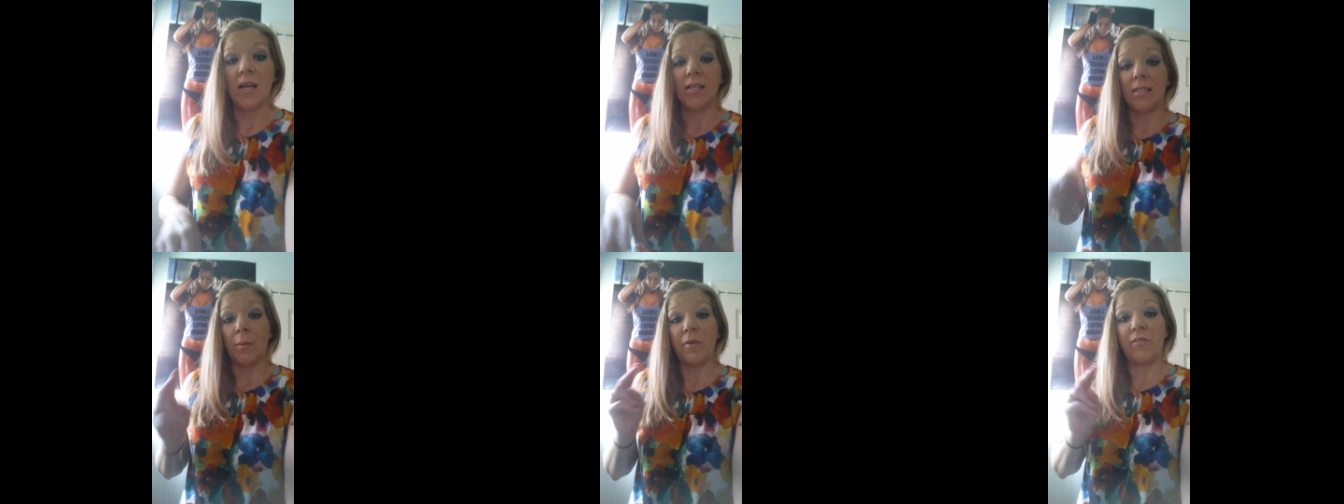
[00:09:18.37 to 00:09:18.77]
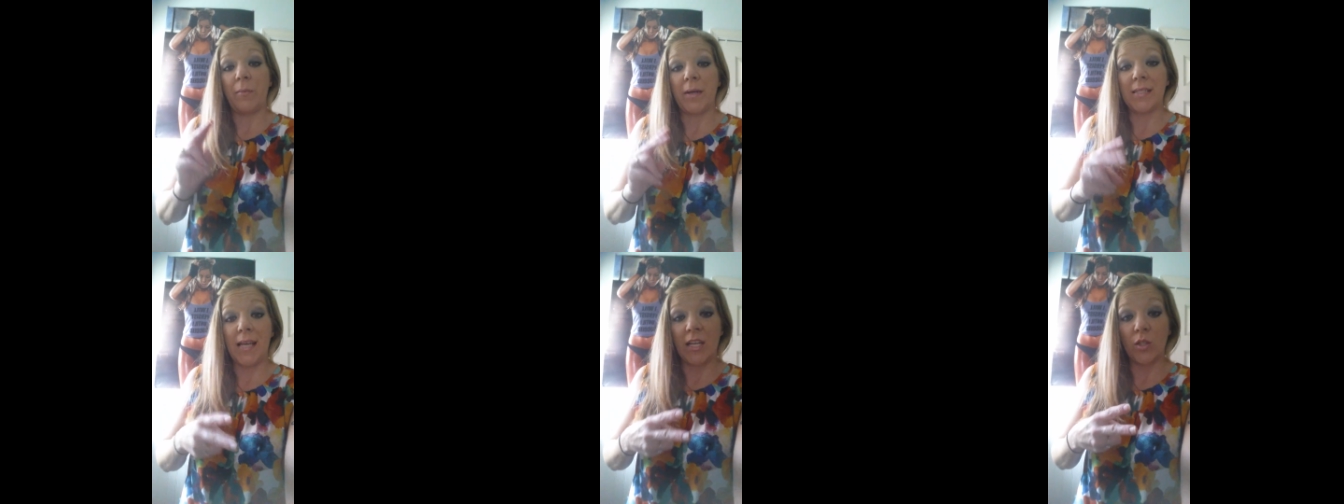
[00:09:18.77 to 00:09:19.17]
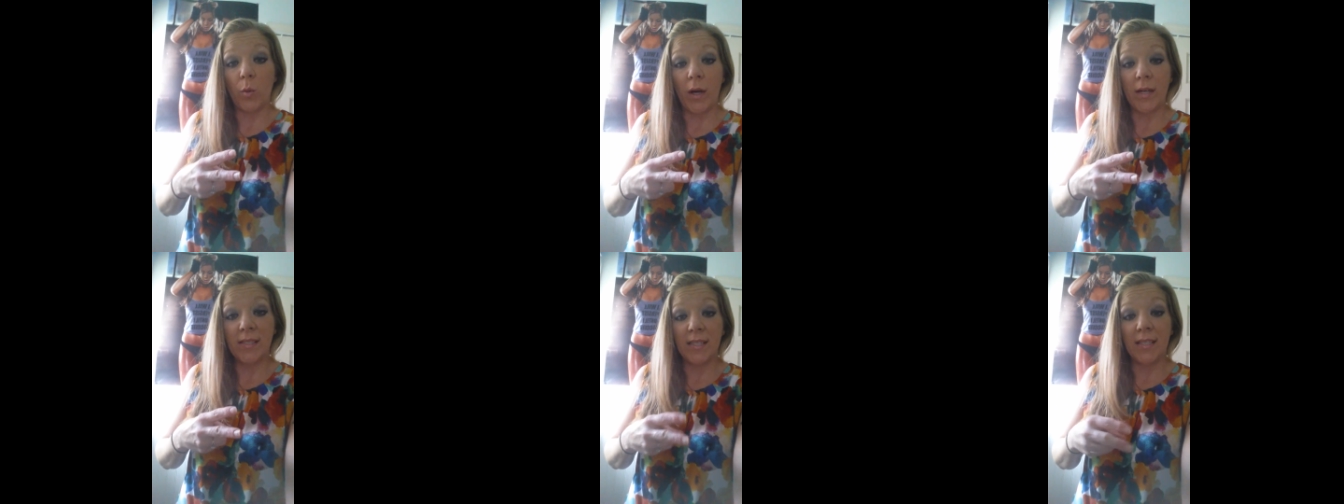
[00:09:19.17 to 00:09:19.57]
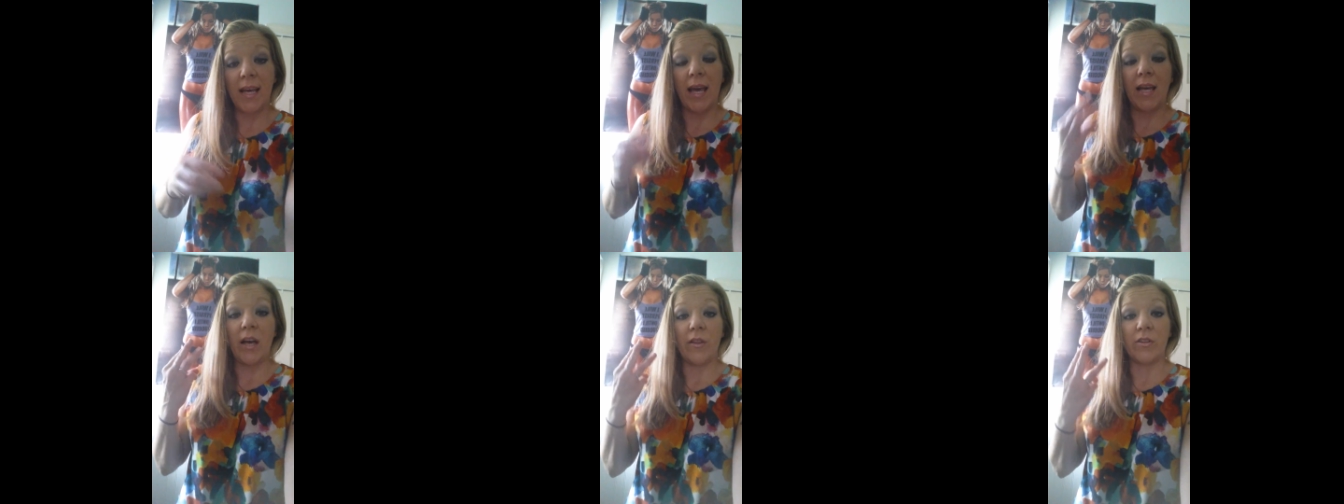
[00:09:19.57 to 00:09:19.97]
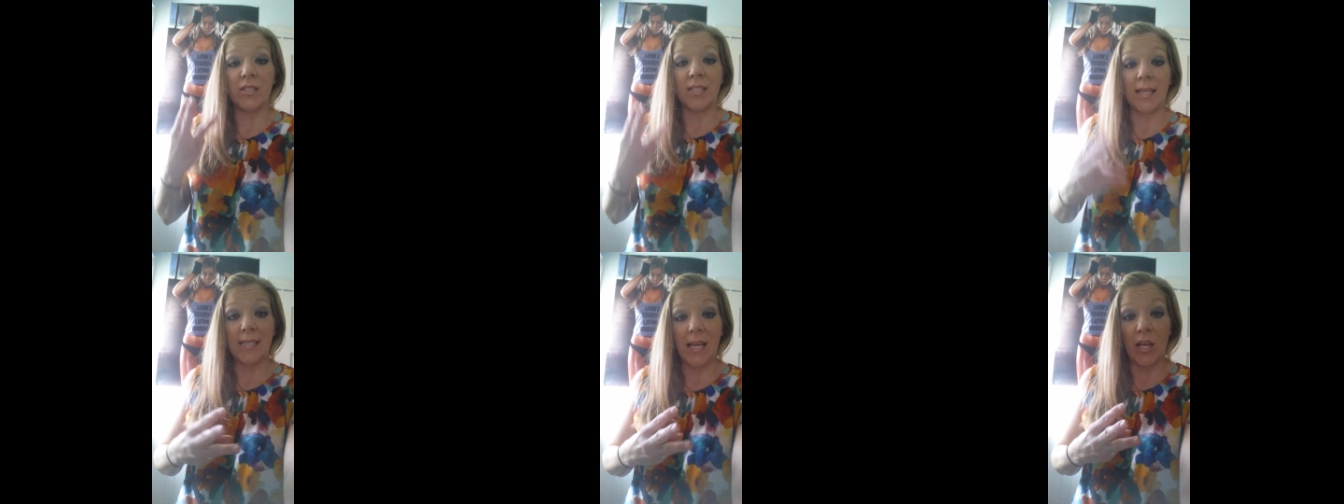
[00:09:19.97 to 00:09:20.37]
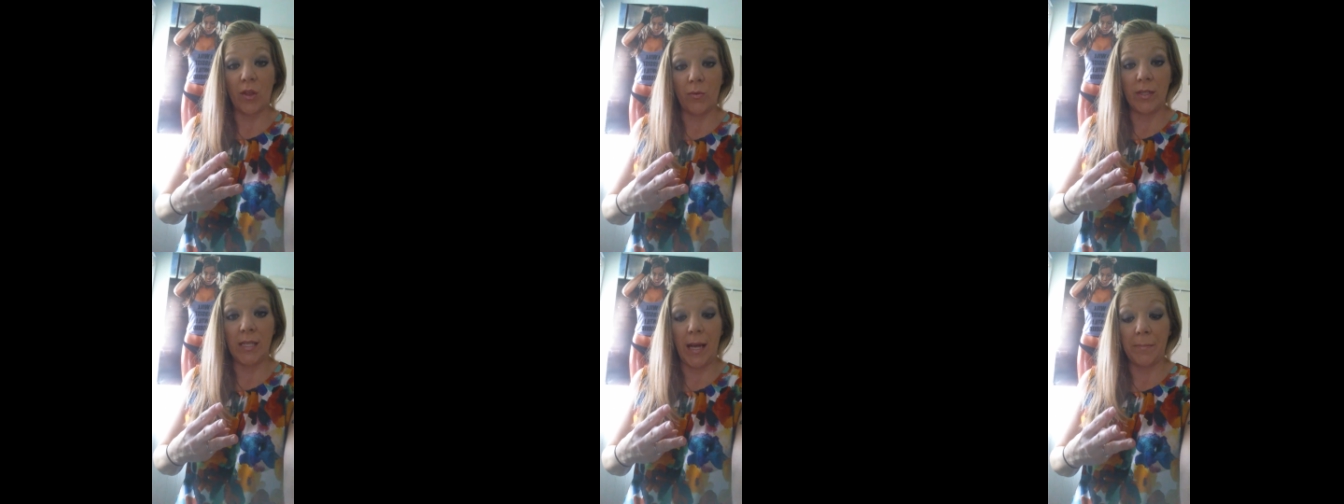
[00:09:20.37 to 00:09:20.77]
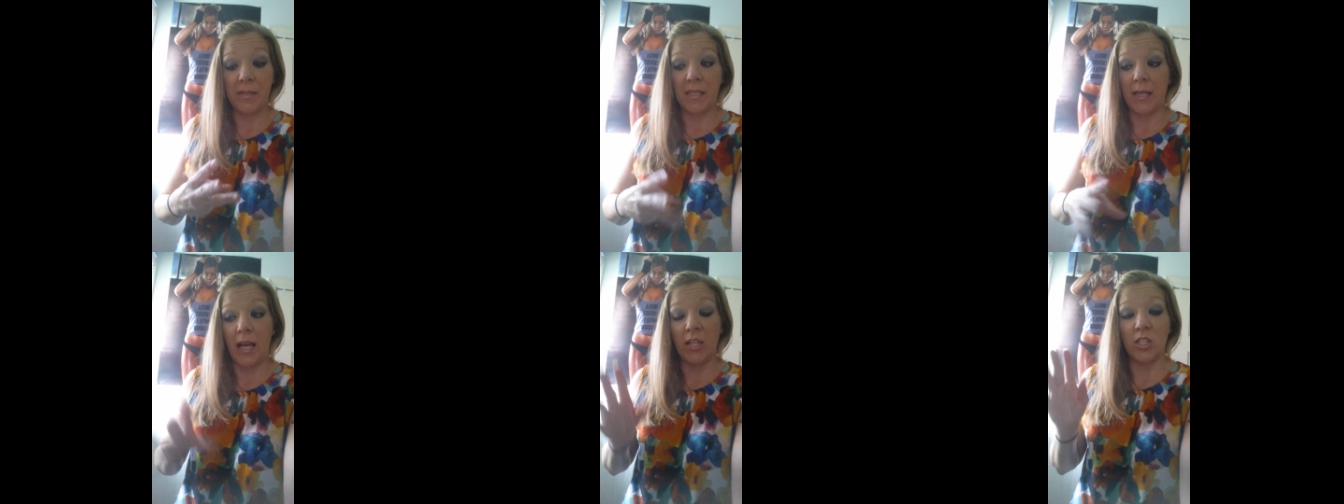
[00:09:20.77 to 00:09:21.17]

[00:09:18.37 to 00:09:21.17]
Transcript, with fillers: Some of them I take twice a day, others I take three times a day.